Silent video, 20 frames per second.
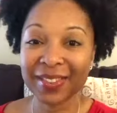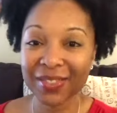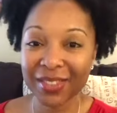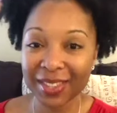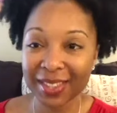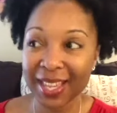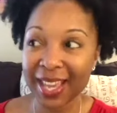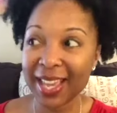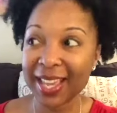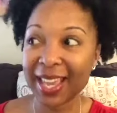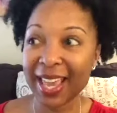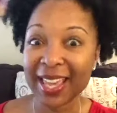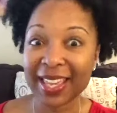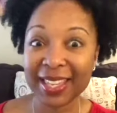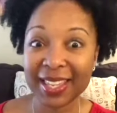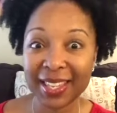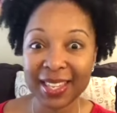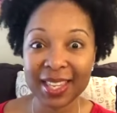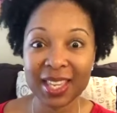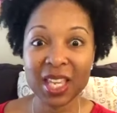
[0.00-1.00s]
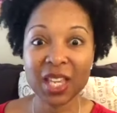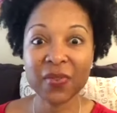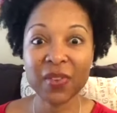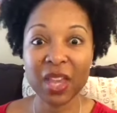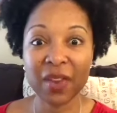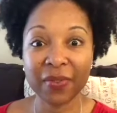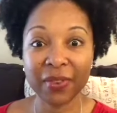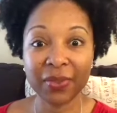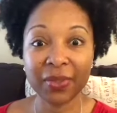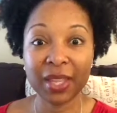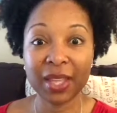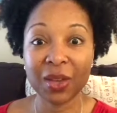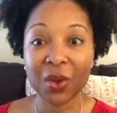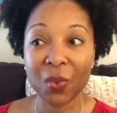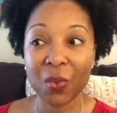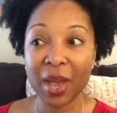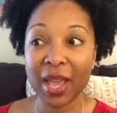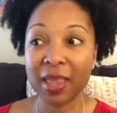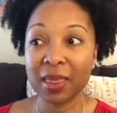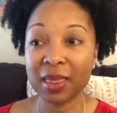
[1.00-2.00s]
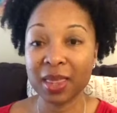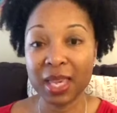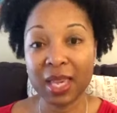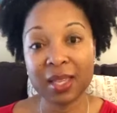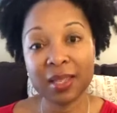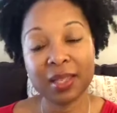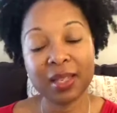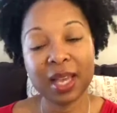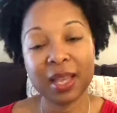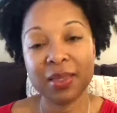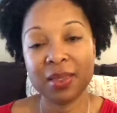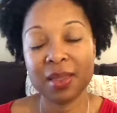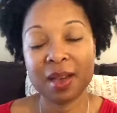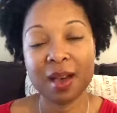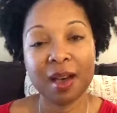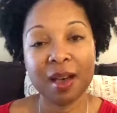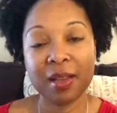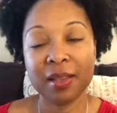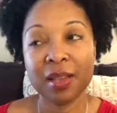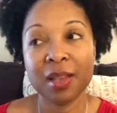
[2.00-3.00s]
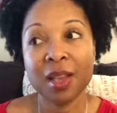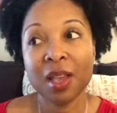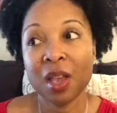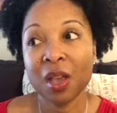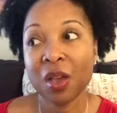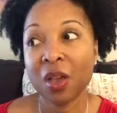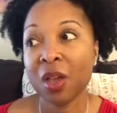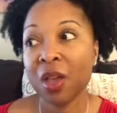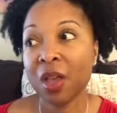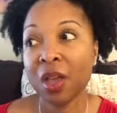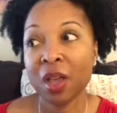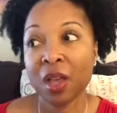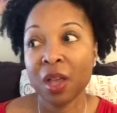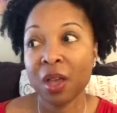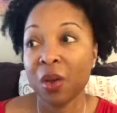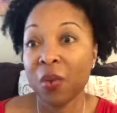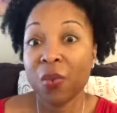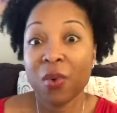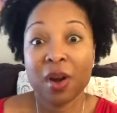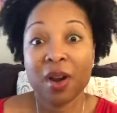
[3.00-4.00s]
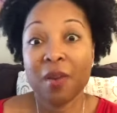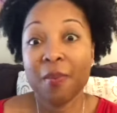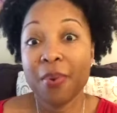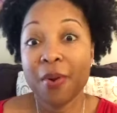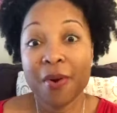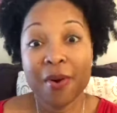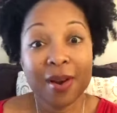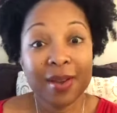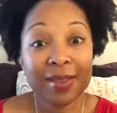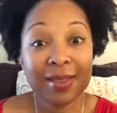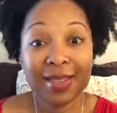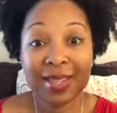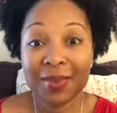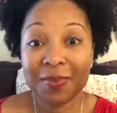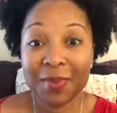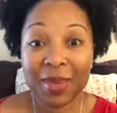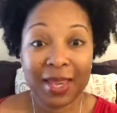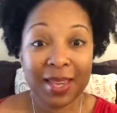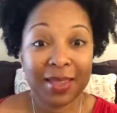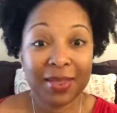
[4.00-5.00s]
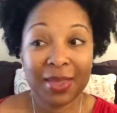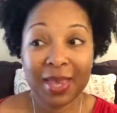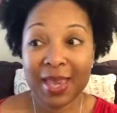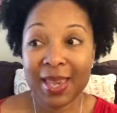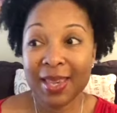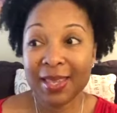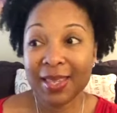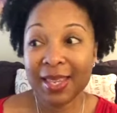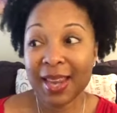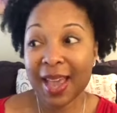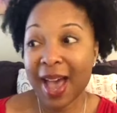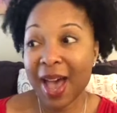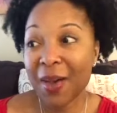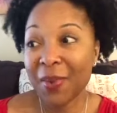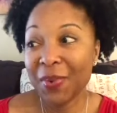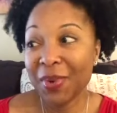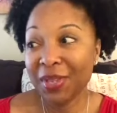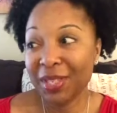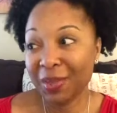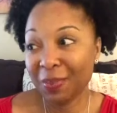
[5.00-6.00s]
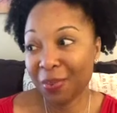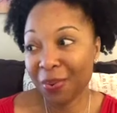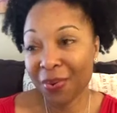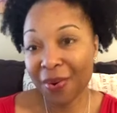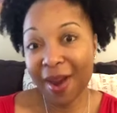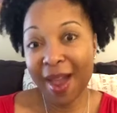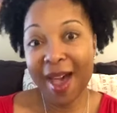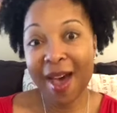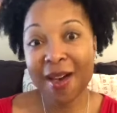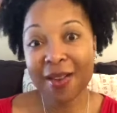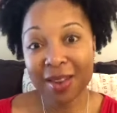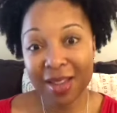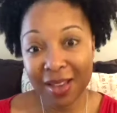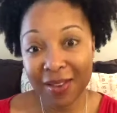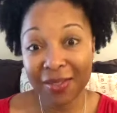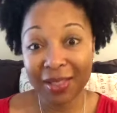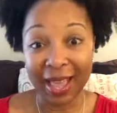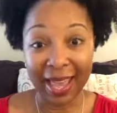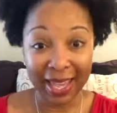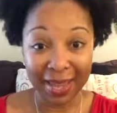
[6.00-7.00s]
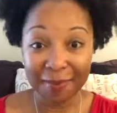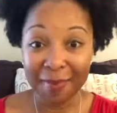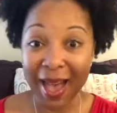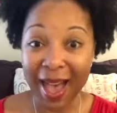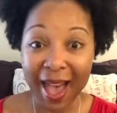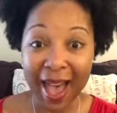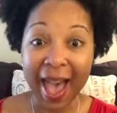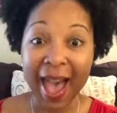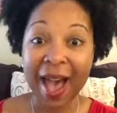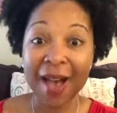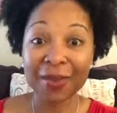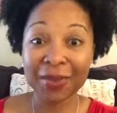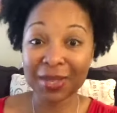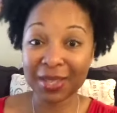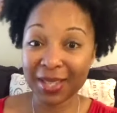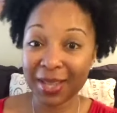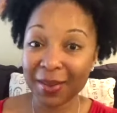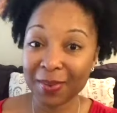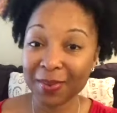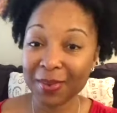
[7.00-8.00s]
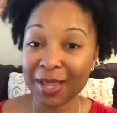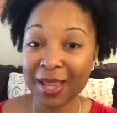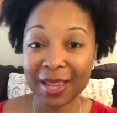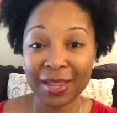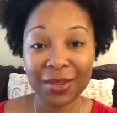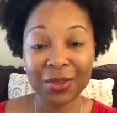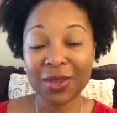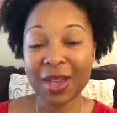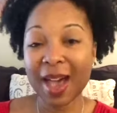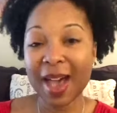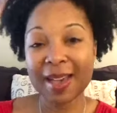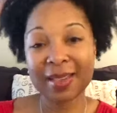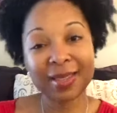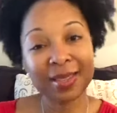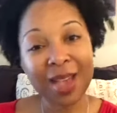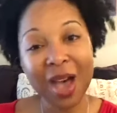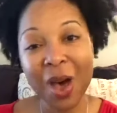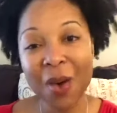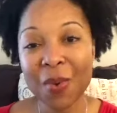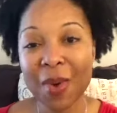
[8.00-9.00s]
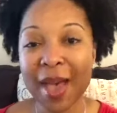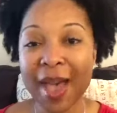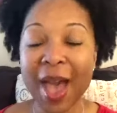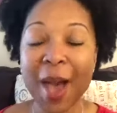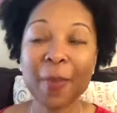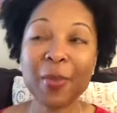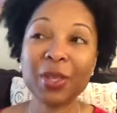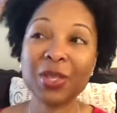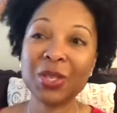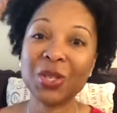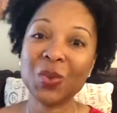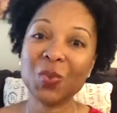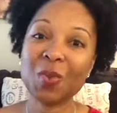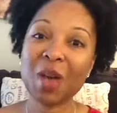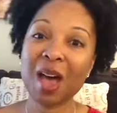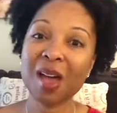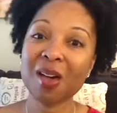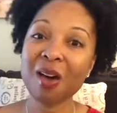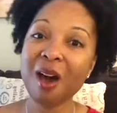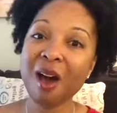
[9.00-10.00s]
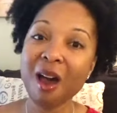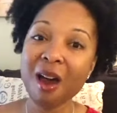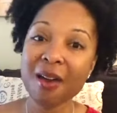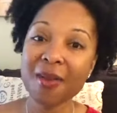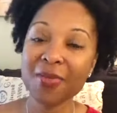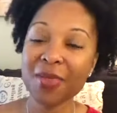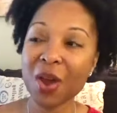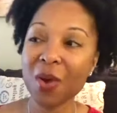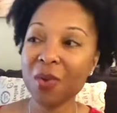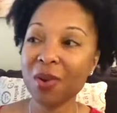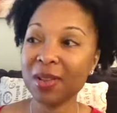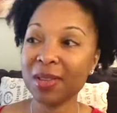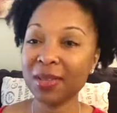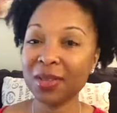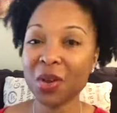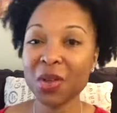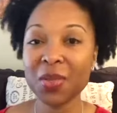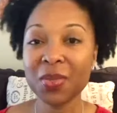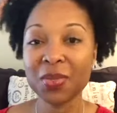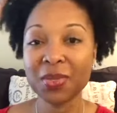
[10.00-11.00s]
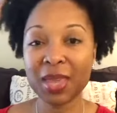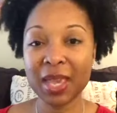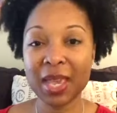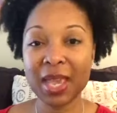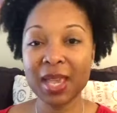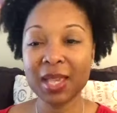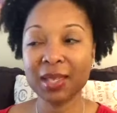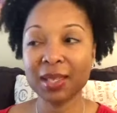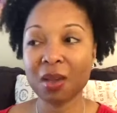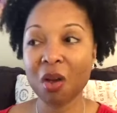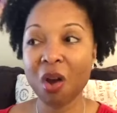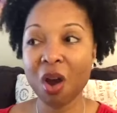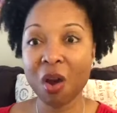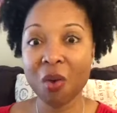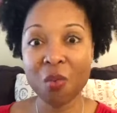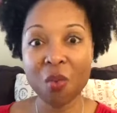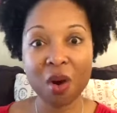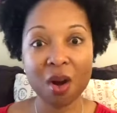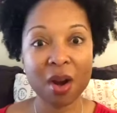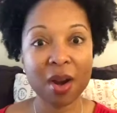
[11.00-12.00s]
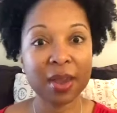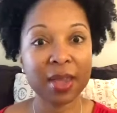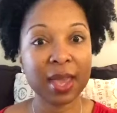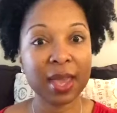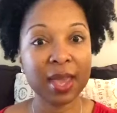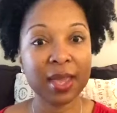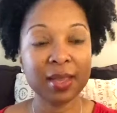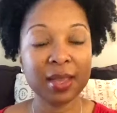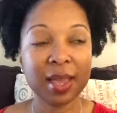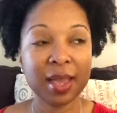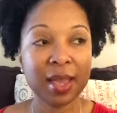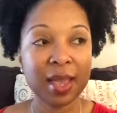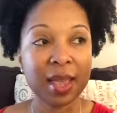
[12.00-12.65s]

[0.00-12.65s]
everything and give everything away, things that I thought were important to me, things that I was proud of, like my house. And you guys saw what happened to my car. There were certain things, artwork and